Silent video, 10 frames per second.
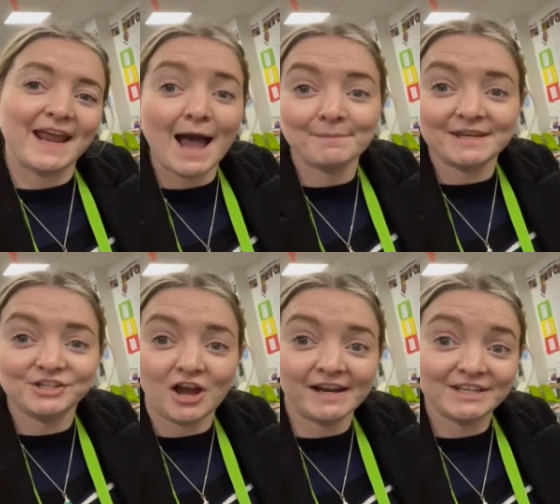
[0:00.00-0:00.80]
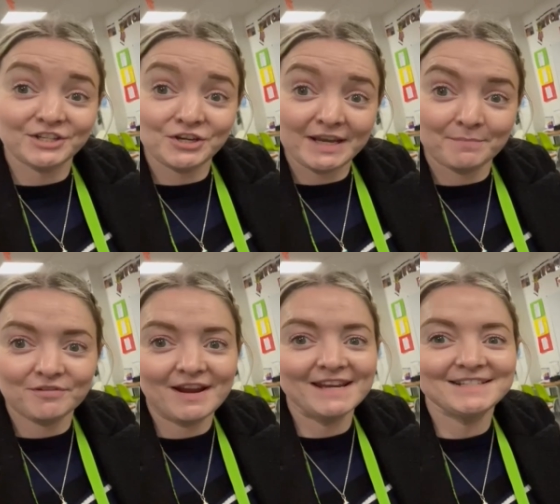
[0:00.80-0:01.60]
Happy Chinese New Year
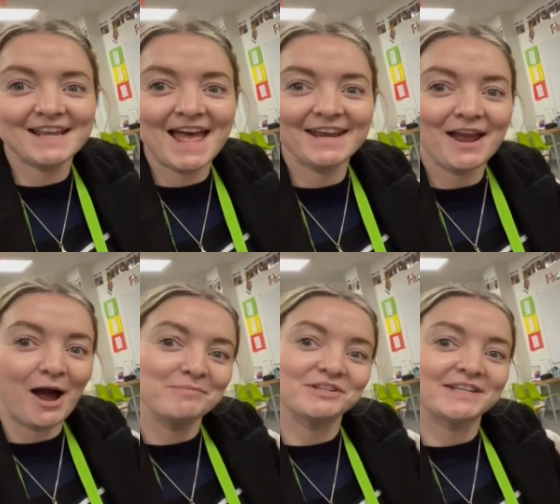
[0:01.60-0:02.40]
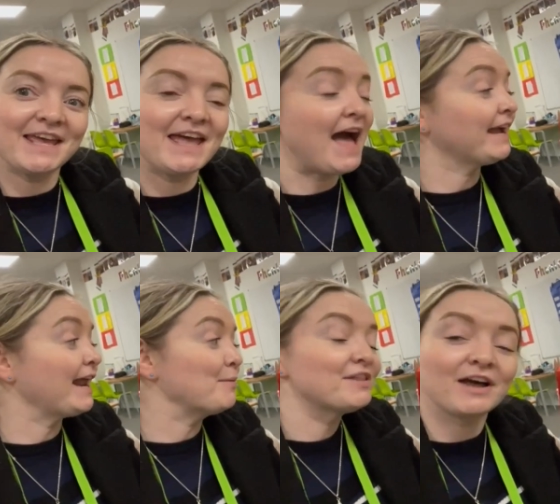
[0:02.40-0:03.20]
Parade Day. I'm just here hanging
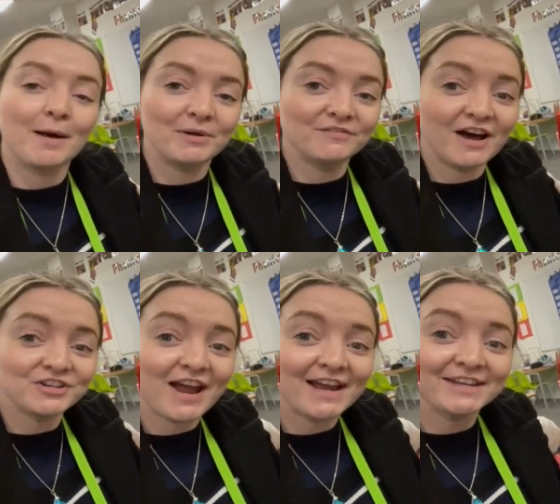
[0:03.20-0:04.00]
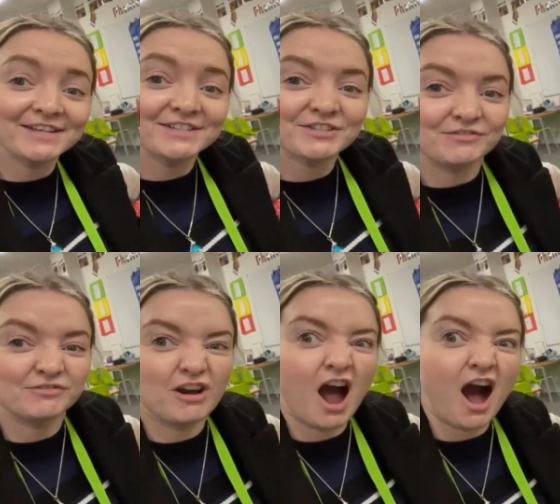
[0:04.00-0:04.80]
out with a couple of our dragons.
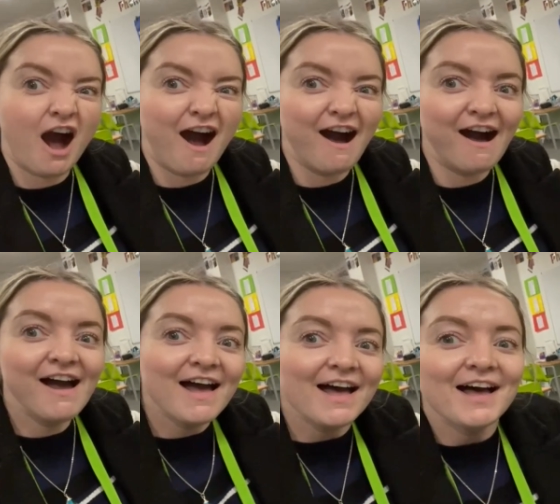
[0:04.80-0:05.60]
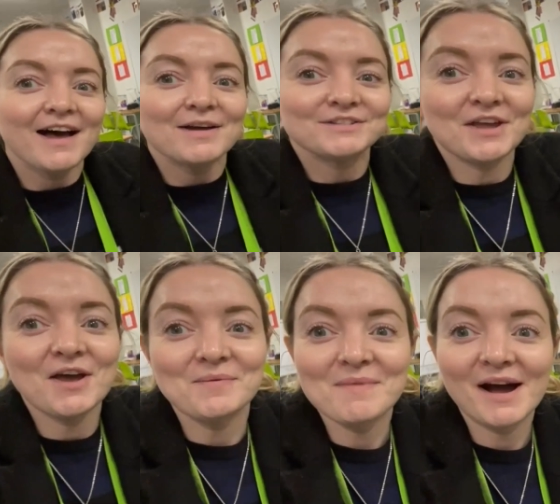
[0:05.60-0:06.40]
Rah.
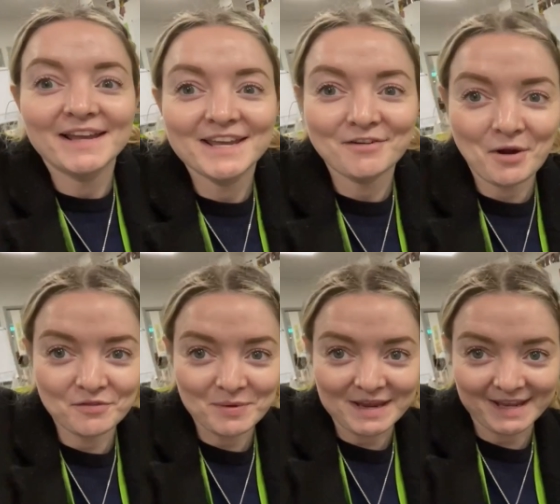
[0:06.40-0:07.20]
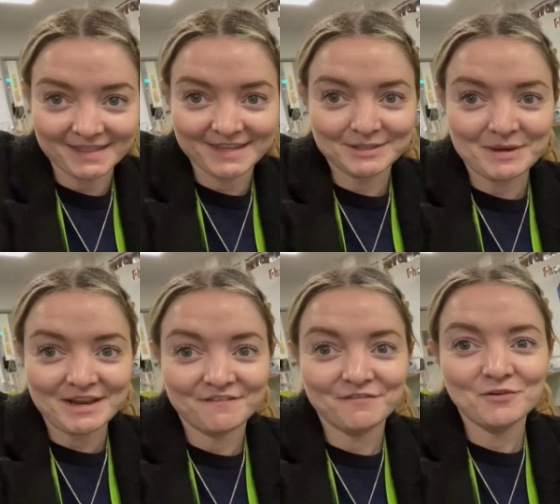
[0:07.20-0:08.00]
So, my hero of the week this
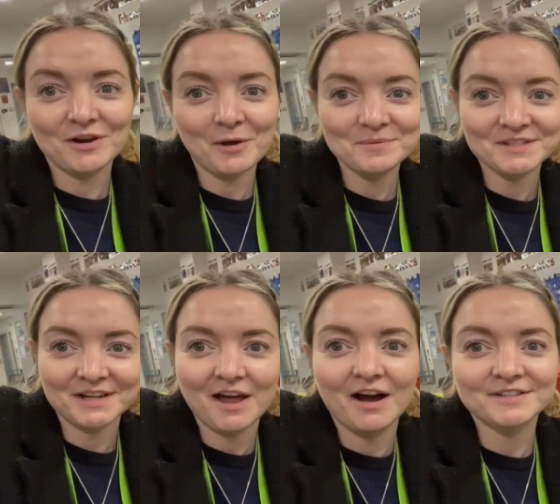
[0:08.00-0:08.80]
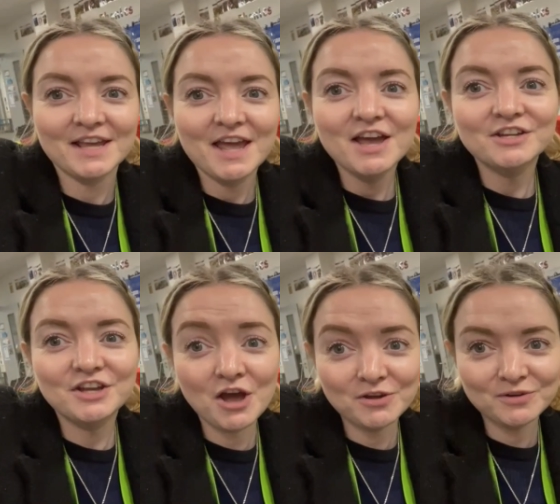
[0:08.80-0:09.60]
week for Lobster Class
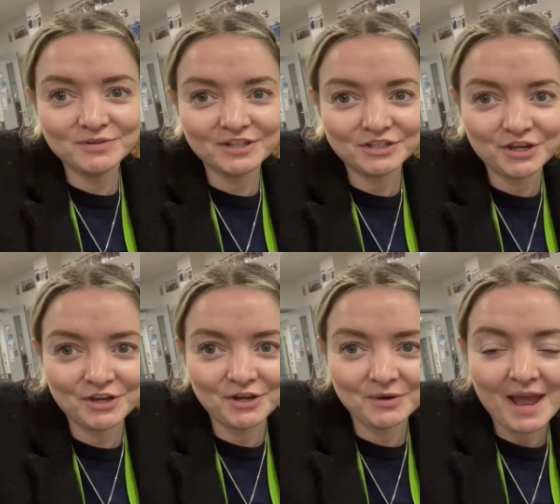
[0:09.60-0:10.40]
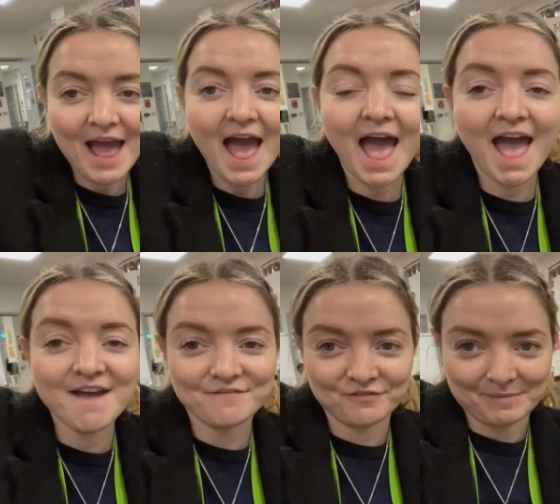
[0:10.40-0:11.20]
goes to
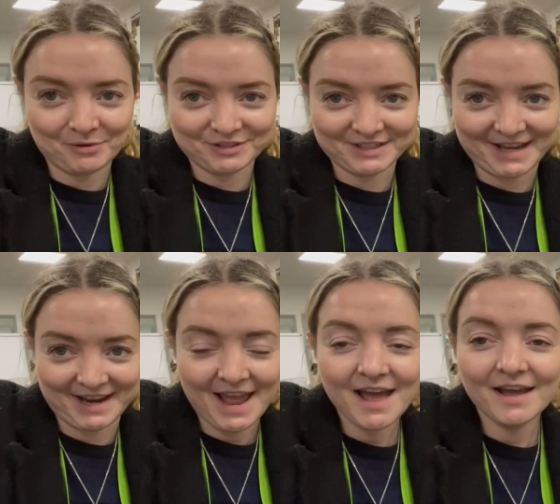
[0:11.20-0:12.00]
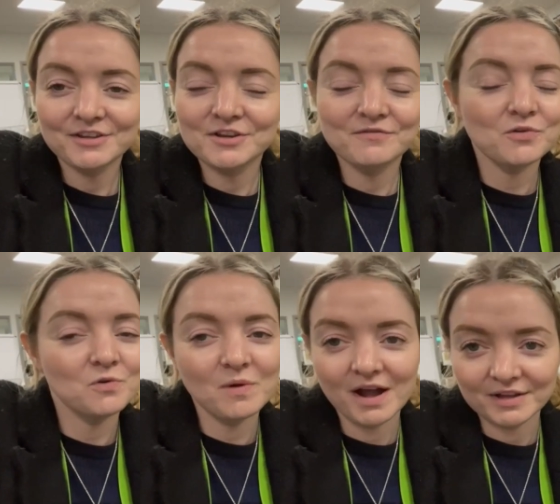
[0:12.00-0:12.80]
everybody You've
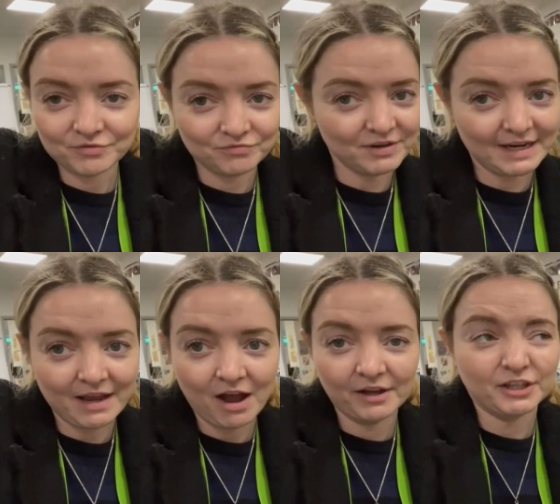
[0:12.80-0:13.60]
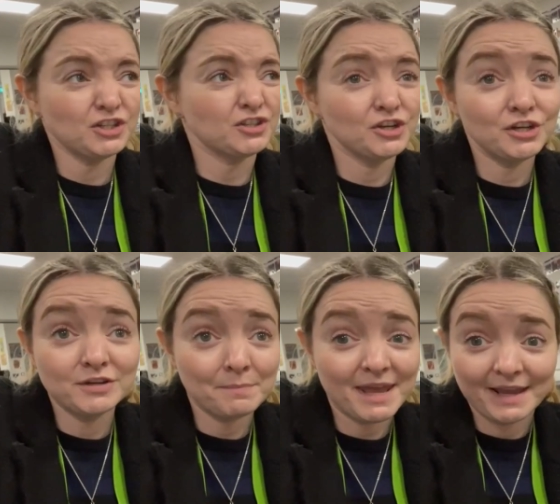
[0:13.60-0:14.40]
all worked really hard. I just
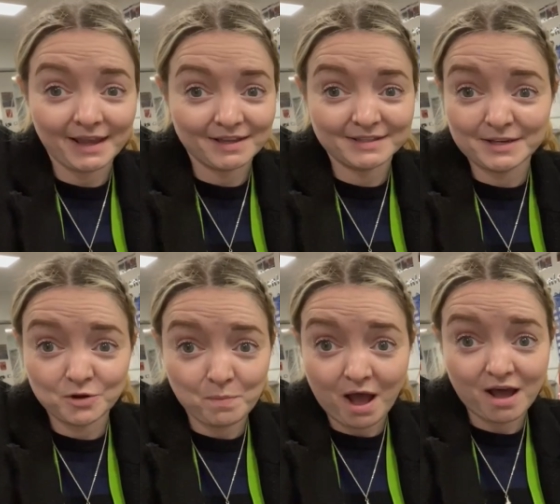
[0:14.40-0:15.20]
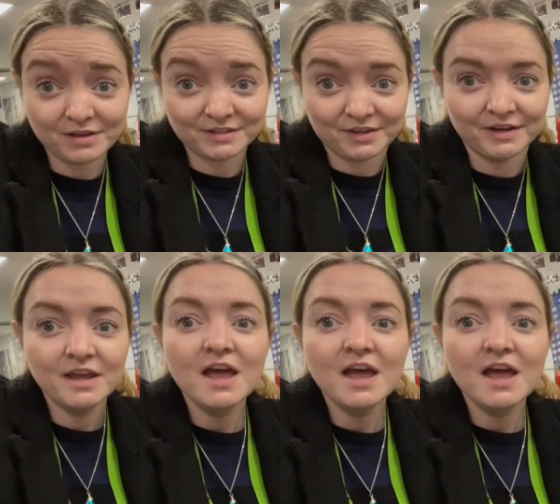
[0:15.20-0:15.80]
couldn't pick a single person.